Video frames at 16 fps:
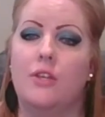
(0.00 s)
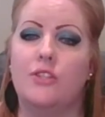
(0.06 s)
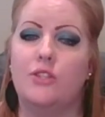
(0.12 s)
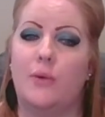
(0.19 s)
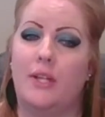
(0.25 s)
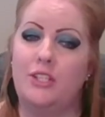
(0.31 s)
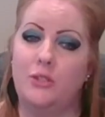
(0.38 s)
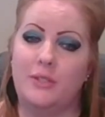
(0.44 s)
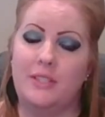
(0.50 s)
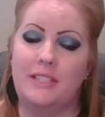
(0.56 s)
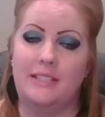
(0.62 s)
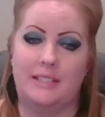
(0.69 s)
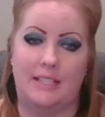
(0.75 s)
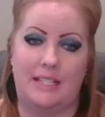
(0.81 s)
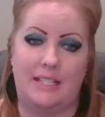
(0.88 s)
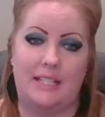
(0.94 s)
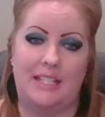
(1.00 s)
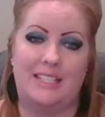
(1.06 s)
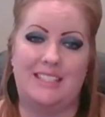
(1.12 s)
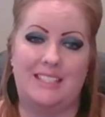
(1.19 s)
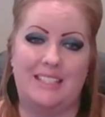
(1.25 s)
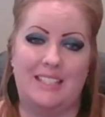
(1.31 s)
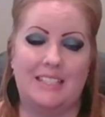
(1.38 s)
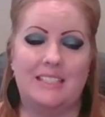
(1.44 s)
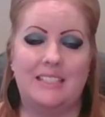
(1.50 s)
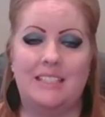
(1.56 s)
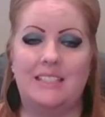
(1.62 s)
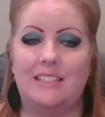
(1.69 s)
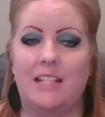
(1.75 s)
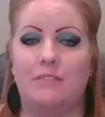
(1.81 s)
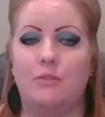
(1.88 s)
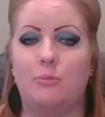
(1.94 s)
So, as you can see,
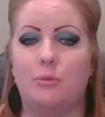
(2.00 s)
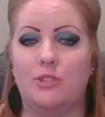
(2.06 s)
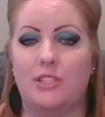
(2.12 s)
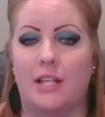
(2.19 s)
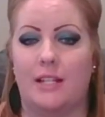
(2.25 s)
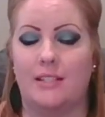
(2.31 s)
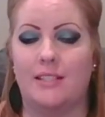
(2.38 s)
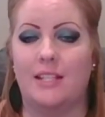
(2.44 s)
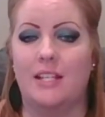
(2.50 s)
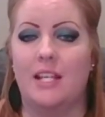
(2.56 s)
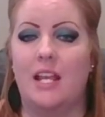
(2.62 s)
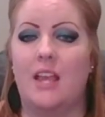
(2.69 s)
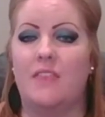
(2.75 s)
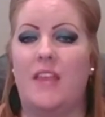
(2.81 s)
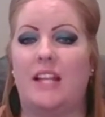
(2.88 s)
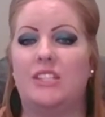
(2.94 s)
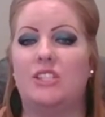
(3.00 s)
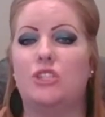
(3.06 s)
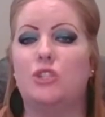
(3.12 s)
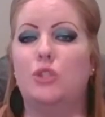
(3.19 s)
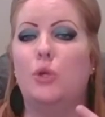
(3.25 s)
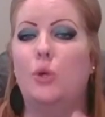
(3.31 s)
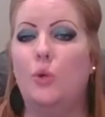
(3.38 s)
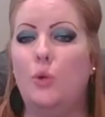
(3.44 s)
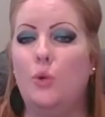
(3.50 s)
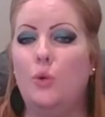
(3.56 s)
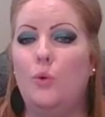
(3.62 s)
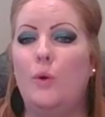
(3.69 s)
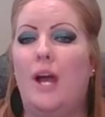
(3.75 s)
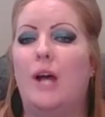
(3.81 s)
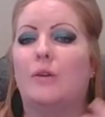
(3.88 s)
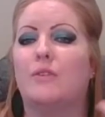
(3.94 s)
67%, that's
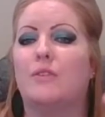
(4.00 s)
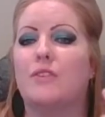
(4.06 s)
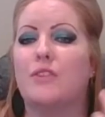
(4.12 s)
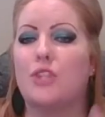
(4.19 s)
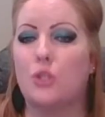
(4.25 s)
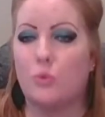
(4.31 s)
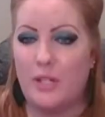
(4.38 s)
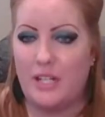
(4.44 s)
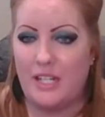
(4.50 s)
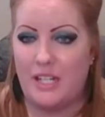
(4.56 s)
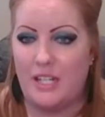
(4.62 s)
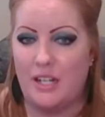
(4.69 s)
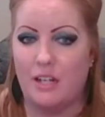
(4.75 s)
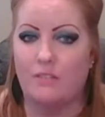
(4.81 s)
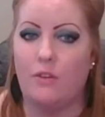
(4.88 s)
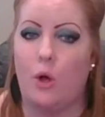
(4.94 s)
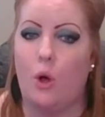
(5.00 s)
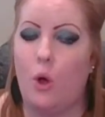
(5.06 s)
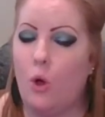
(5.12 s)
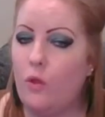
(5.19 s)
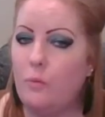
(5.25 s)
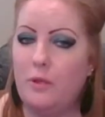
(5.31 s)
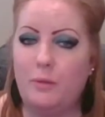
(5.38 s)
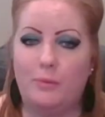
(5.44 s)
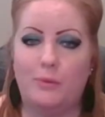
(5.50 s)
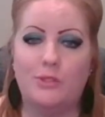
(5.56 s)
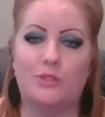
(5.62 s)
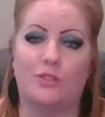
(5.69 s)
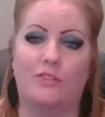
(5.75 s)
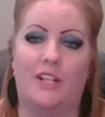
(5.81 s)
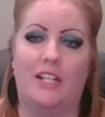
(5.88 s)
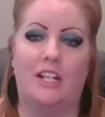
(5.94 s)
two out of three of all the people
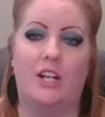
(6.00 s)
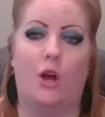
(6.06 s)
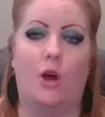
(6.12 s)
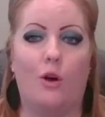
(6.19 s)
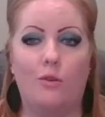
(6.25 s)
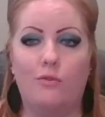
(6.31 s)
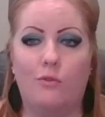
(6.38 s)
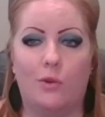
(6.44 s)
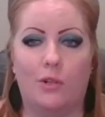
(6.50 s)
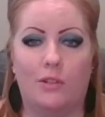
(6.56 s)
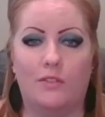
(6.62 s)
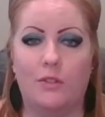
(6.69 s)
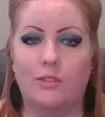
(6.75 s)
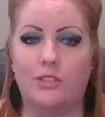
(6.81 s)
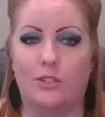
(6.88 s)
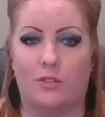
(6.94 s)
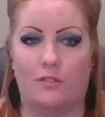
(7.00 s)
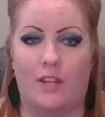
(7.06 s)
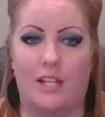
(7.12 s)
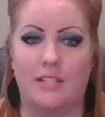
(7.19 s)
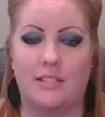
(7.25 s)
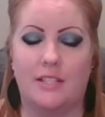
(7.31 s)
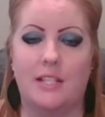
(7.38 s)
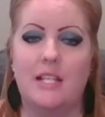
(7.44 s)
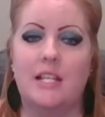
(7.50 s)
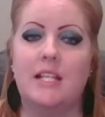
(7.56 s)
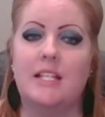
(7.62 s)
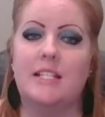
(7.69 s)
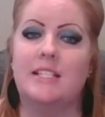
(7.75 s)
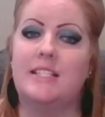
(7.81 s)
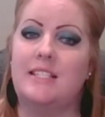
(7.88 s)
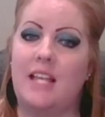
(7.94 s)
surveyed in all four of those surveys,
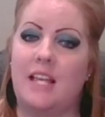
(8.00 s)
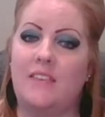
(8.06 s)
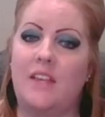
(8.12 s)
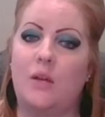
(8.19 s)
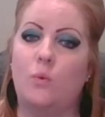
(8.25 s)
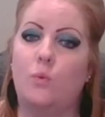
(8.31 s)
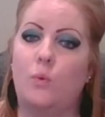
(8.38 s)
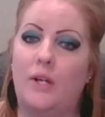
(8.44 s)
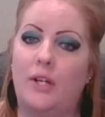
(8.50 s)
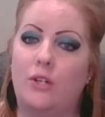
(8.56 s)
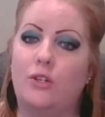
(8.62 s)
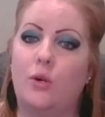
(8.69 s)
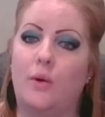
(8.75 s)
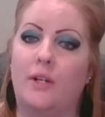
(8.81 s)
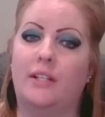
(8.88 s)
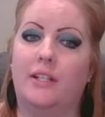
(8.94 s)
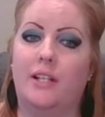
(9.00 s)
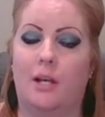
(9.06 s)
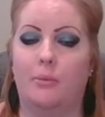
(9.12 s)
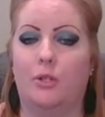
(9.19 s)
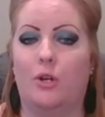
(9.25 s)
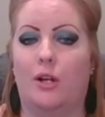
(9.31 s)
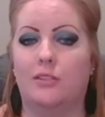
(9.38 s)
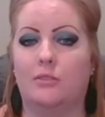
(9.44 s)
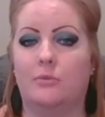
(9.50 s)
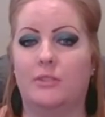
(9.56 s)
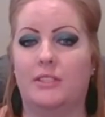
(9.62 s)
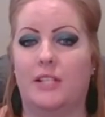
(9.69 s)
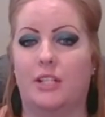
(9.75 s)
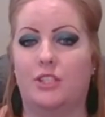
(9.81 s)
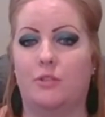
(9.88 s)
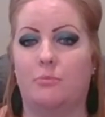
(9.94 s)
said that we're going to come across a
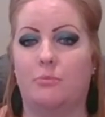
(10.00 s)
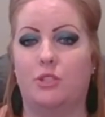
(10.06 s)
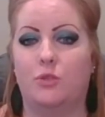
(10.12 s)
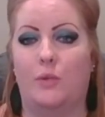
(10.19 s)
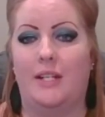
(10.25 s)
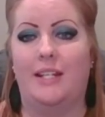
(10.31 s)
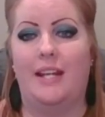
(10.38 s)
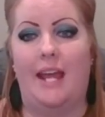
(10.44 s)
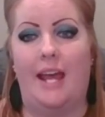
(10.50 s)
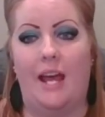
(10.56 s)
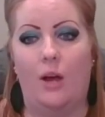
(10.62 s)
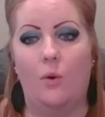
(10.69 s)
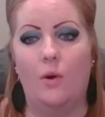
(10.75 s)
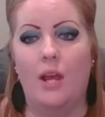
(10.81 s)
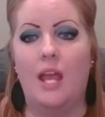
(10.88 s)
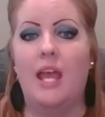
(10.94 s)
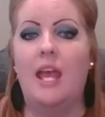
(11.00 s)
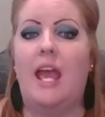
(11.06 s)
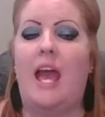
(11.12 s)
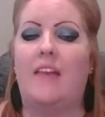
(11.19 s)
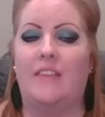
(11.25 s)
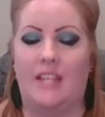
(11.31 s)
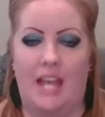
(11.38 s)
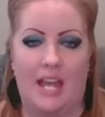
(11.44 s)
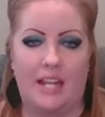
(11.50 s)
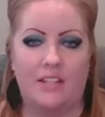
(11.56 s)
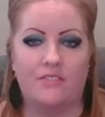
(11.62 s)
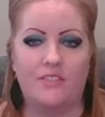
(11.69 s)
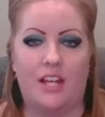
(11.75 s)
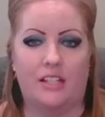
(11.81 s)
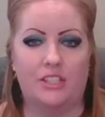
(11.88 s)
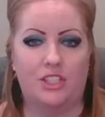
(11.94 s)
recession between now and the
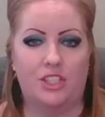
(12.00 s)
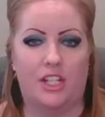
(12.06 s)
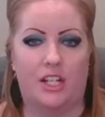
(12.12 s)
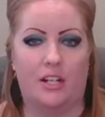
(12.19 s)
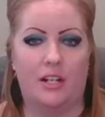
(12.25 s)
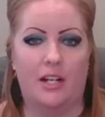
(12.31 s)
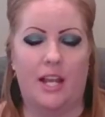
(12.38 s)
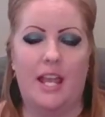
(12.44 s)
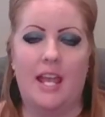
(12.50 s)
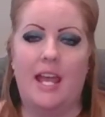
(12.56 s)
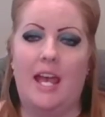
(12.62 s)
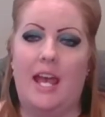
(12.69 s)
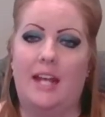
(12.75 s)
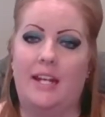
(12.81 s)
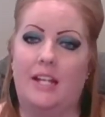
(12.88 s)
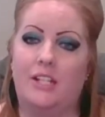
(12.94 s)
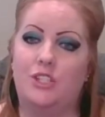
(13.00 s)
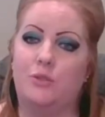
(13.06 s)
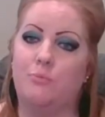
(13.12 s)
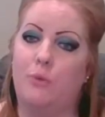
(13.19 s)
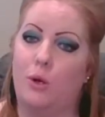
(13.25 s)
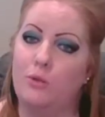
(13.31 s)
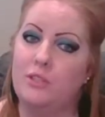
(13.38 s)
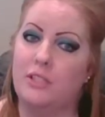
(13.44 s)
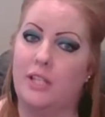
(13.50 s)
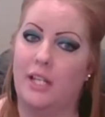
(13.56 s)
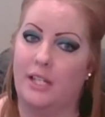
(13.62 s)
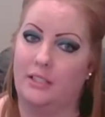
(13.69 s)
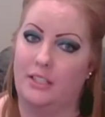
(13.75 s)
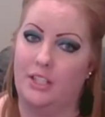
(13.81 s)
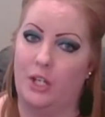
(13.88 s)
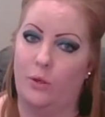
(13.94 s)
end of next year. And as you most
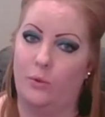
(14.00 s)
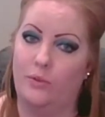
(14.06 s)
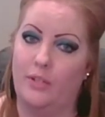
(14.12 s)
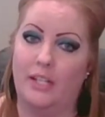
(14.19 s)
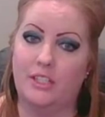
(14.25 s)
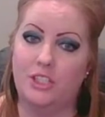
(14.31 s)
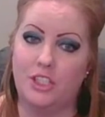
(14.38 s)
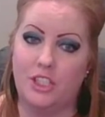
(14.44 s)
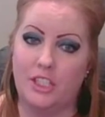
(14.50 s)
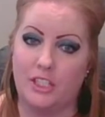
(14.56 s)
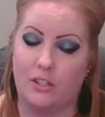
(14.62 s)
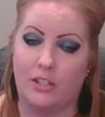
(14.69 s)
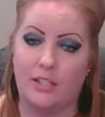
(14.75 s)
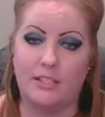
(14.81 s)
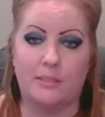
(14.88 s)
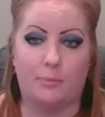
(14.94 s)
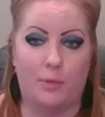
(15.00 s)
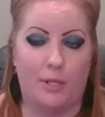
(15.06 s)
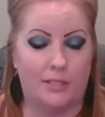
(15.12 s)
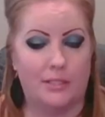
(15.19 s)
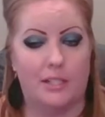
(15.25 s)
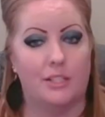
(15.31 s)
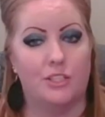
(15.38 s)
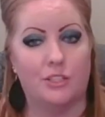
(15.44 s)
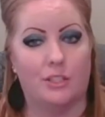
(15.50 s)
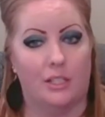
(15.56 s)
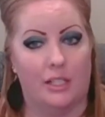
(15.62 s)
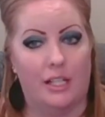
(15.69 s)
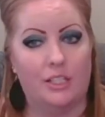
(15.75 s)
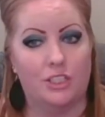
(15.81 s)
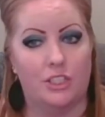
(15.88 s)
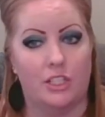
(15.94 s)
likely know, next year is a presidential
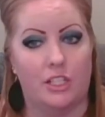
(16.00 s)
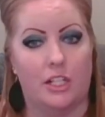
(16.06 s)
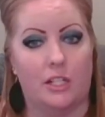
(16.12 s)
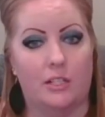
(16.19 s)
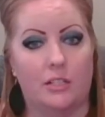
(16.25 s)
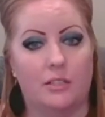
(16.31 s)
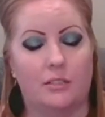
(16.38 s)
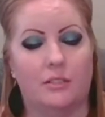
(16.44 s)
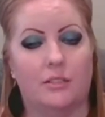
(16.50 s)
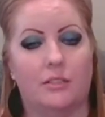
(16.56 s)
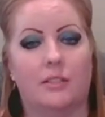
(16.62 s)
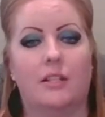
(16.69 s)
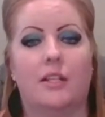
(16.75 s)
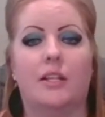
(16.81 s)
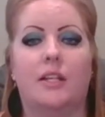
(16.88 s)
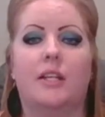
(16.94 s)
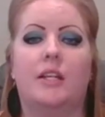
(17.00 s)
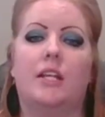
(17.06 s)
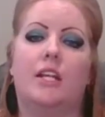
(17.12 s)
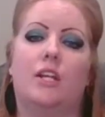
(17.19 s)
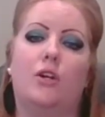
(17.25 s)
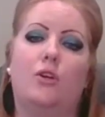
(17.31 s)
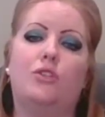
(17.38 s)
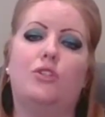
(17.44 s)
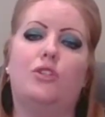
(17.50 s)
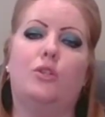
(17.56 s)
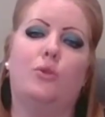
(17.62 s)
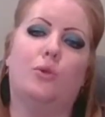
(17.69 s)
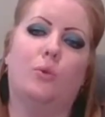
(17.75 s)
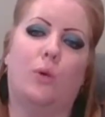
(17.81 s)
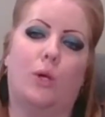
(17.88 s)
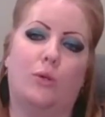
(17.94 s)
election year. Here are
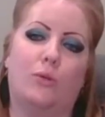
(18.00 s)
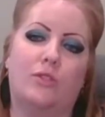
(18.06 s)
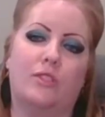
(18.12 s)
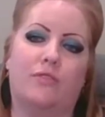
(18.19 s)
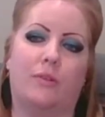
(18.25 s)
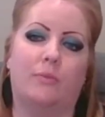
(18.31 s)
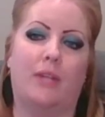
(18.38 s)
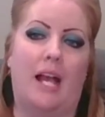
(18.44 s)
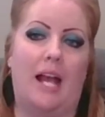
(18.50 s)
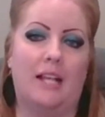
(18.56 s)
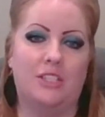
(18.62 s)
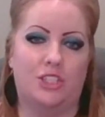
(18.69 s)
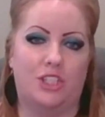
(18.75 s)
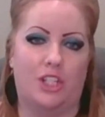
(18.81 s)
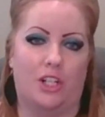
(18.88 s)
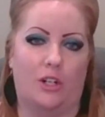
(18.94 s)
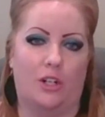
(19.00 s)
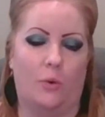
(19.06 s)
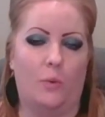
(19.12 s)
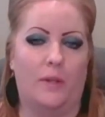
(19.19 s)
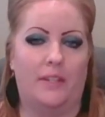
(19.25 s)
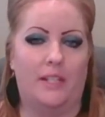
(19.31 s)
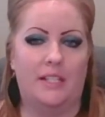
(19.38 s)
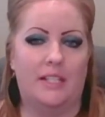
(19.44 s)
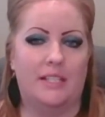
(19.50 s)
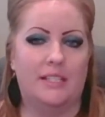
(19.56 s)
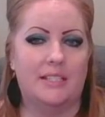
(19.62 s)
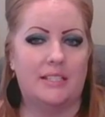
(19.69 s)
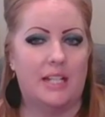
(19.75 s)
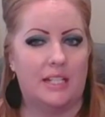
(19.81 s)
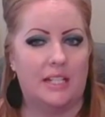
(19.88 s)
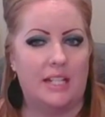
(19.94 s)
two quotes from last year when they did a
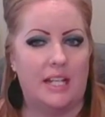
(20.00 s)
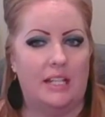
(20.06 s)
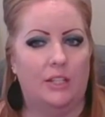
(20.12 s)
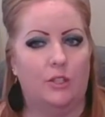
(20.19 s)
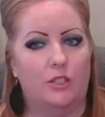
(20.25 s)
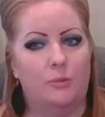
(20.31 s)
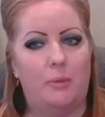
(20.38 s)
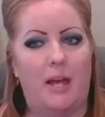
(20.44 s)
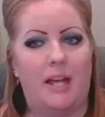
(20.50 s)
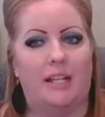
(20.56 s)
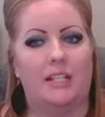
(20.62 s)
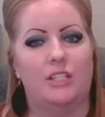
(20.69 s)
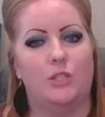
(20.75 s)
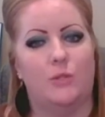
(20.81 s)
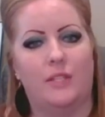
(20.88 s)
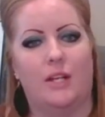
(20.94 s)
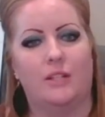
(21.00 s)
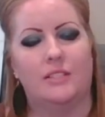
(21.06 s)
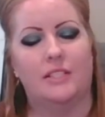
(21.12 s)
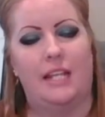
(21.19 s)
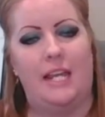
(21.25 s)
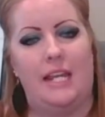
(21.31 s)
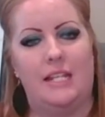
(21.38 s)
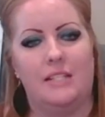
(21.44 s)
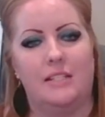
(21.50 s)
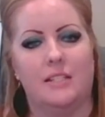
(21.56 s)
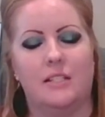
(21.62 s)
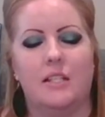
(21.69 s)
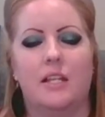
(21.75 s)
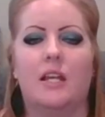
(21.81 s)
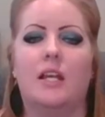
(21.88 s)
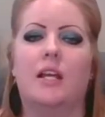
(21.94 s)
study and looked back at 2008.
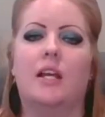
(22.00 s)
